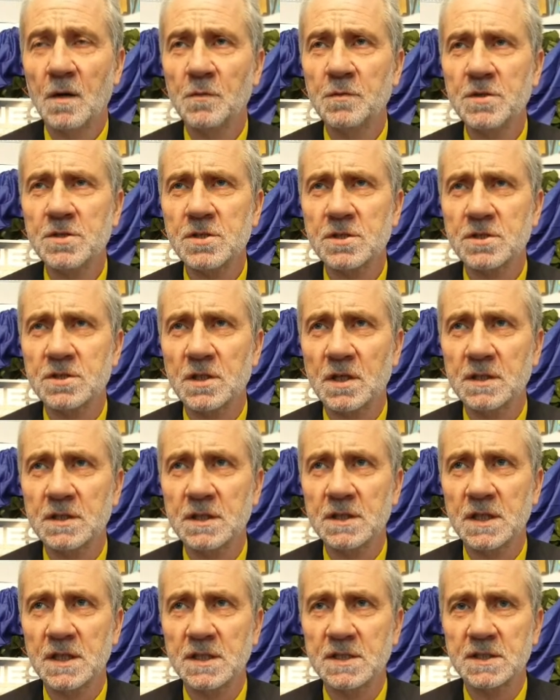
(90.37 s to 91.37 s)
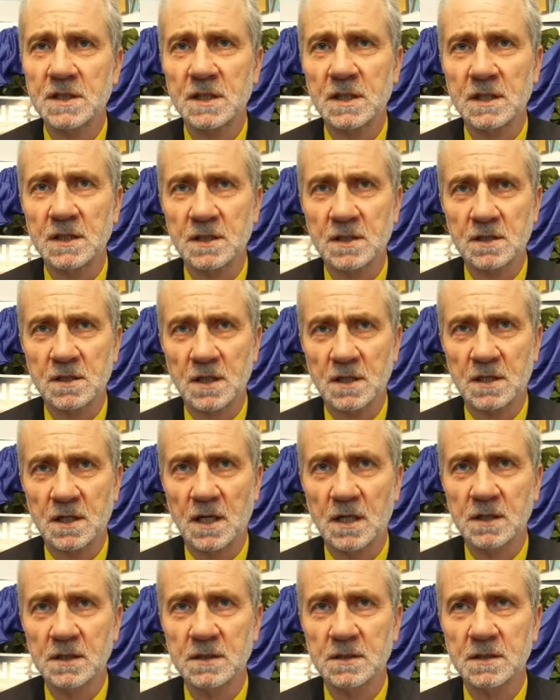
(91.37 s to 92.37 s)
We just started recently in
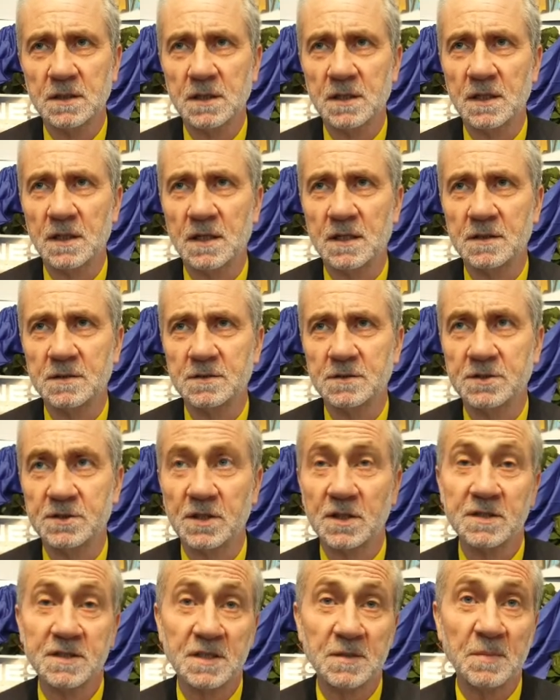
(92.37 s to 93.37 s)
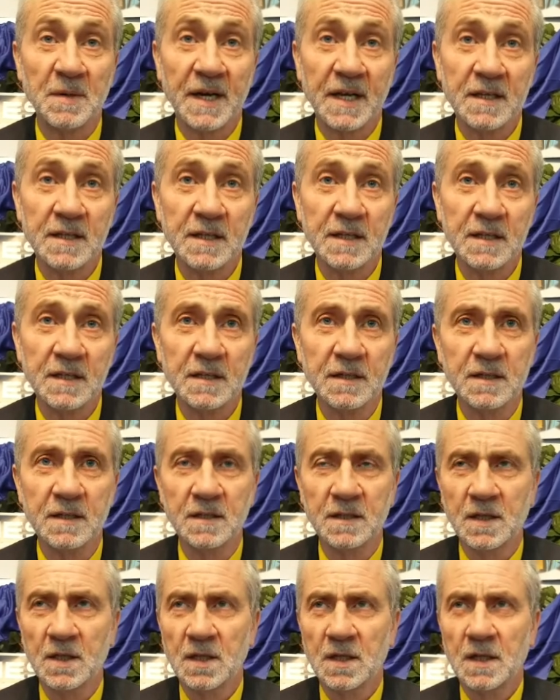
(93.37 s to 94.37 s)
Qatar, started branding.
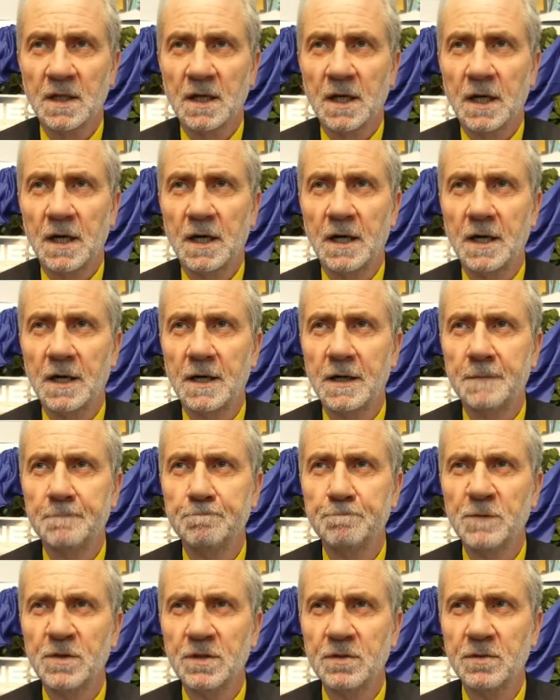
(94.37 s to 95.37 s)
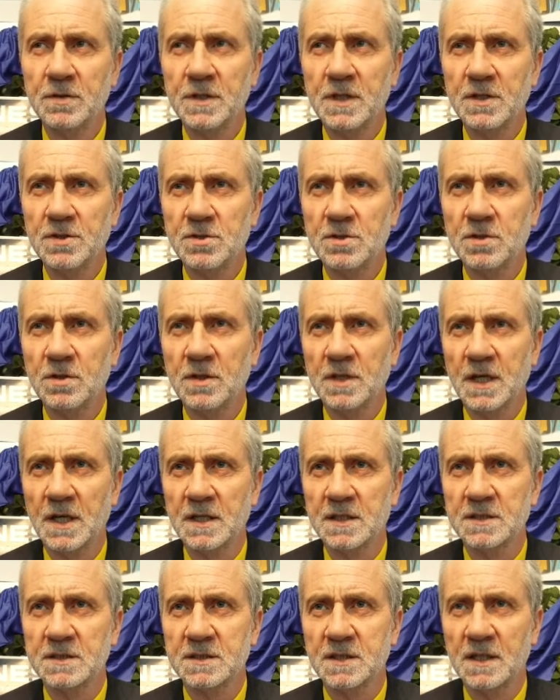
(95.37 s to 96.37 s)
The issue
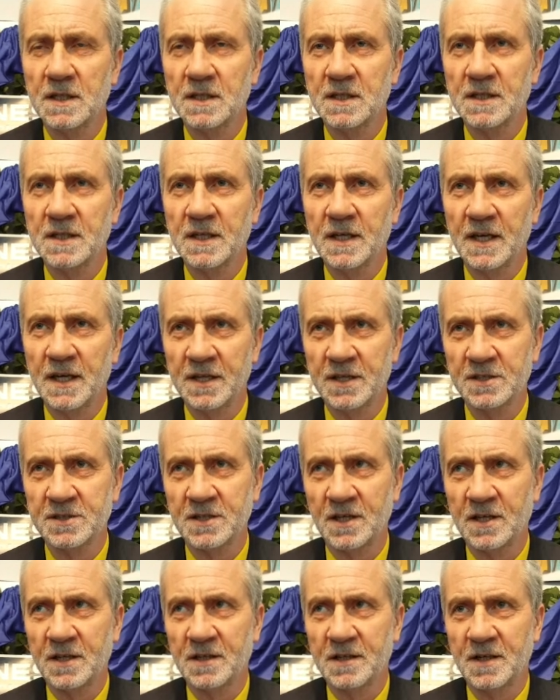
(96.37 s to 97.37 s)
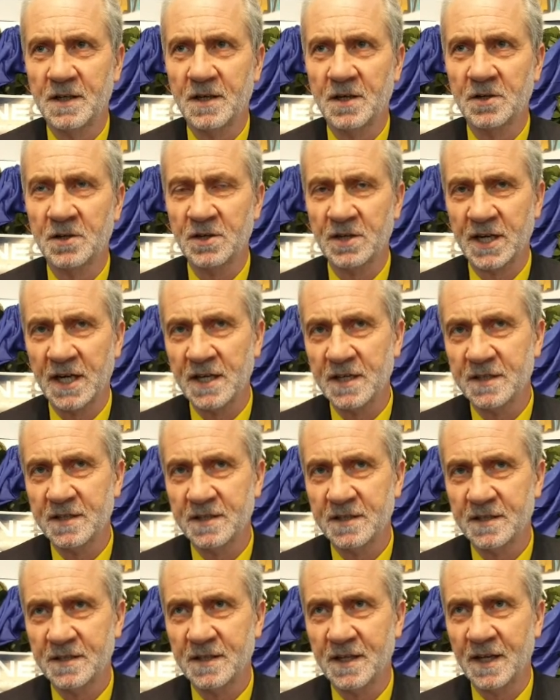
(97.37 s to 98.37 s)
is it is a great
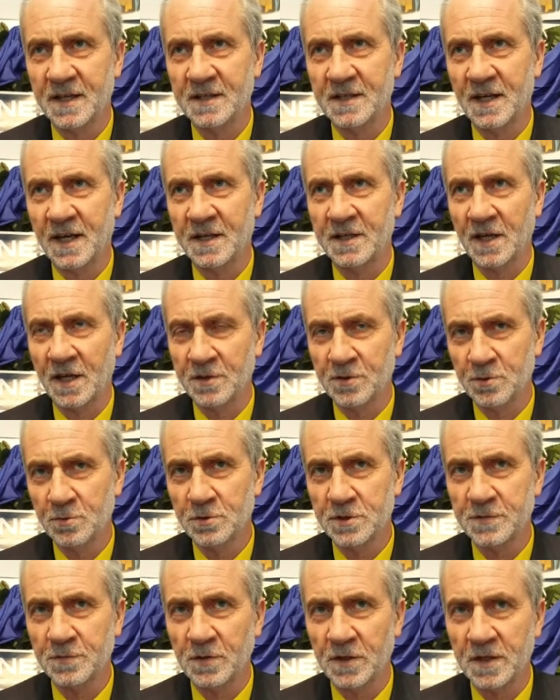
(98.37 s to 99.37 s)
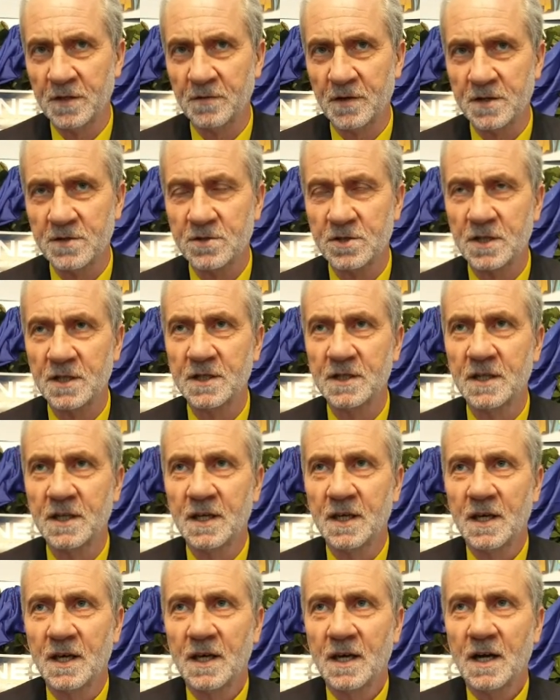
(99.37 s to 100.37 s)
and useful invention.
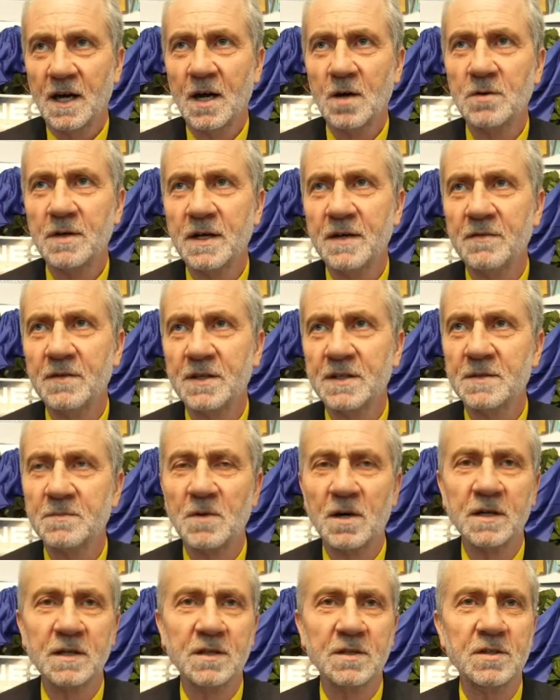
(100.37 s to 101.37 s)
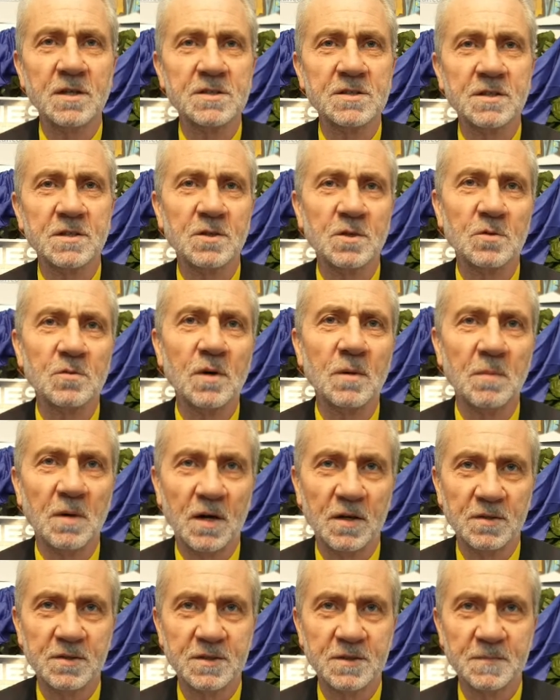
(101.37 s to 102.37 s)
However, the market doesn't know
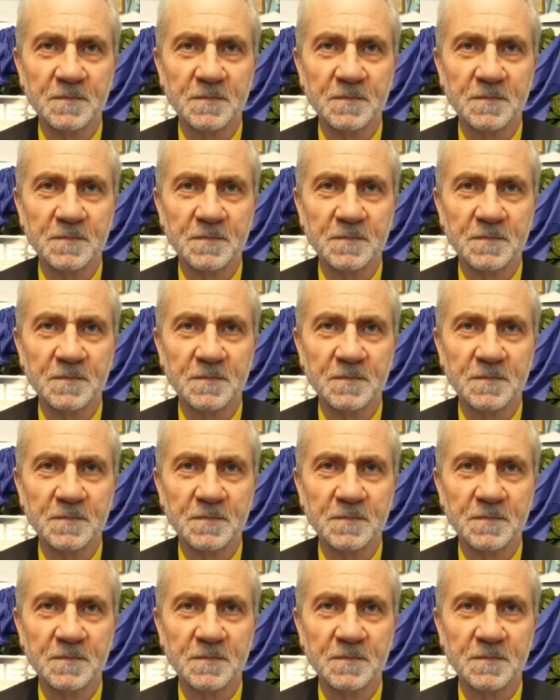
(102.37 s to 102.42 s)
about.